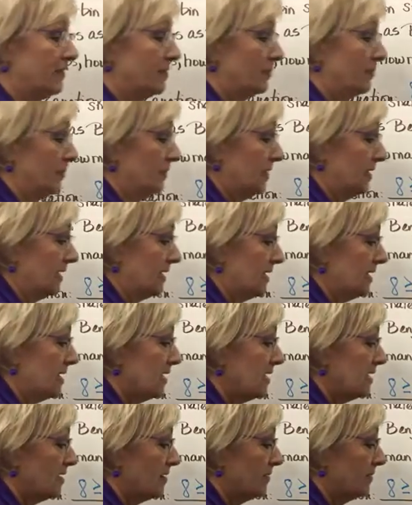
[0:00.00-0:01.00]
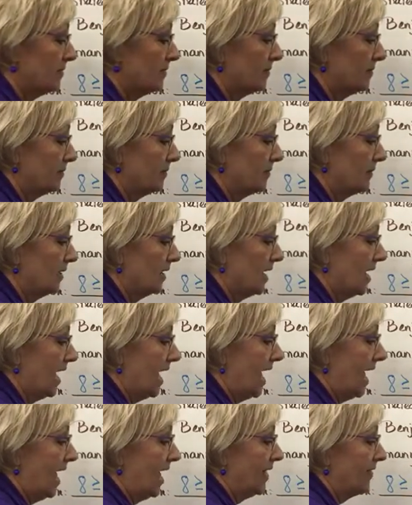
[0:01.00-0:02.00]
the B
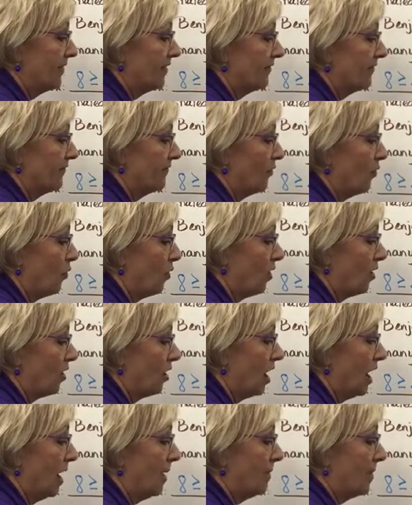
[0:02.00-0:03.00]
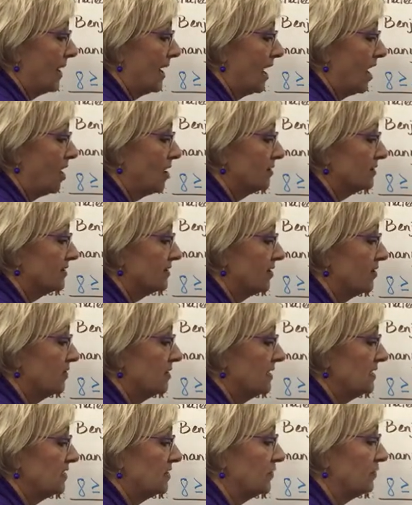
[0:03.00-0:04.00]
and the 4, but I also
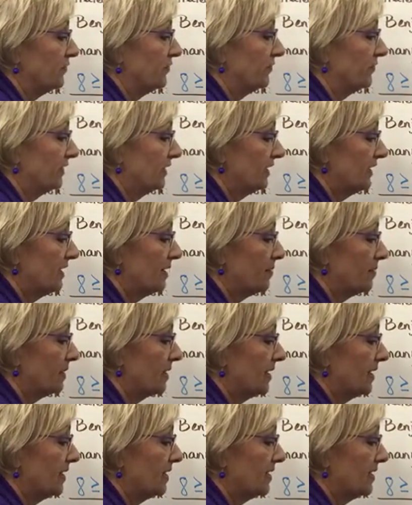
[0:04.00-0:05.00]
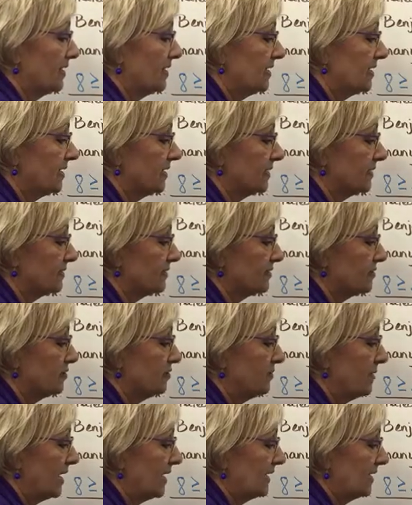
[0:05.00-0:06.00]
need to flip this to
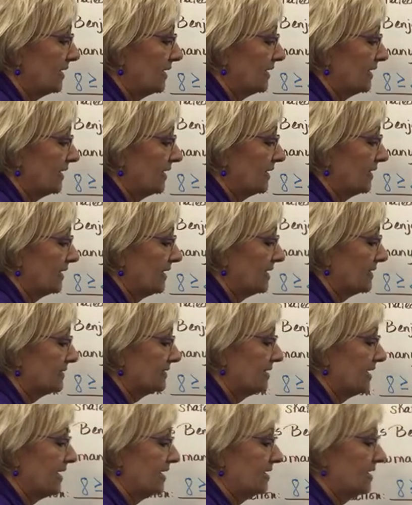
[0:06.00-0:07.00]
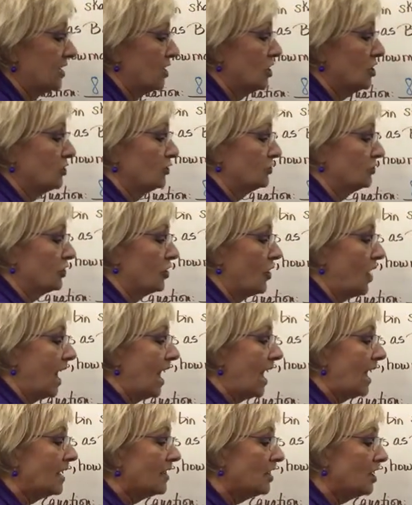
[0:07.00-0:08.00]
make it less than. So
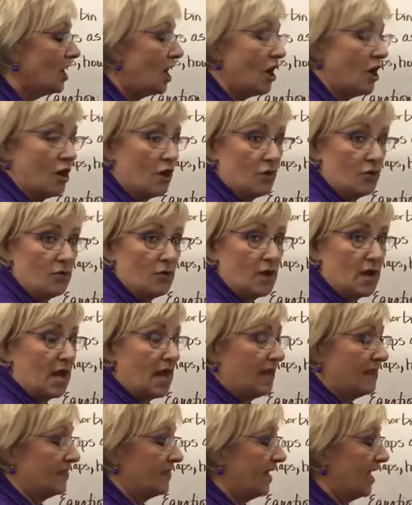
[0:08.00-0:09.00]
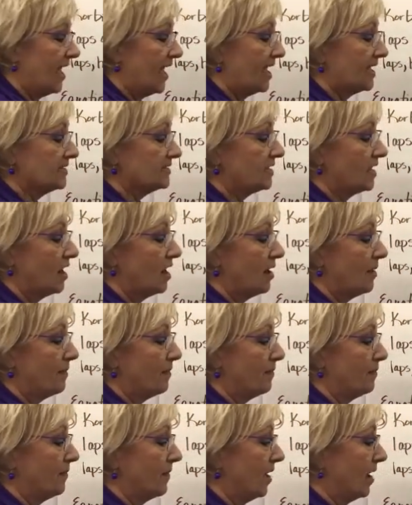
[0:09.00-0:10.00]
I know that
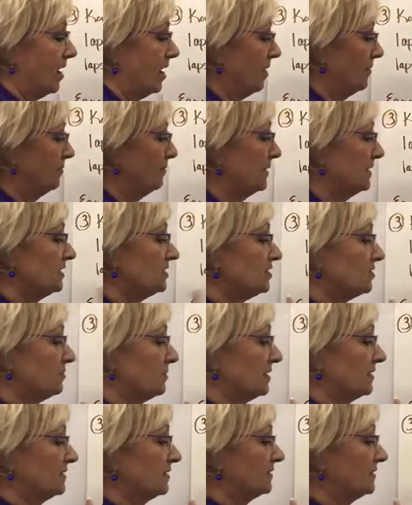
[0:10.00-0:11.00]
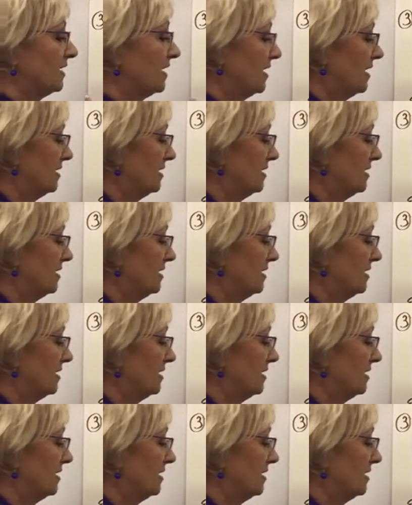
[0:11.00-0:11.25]
Benjamin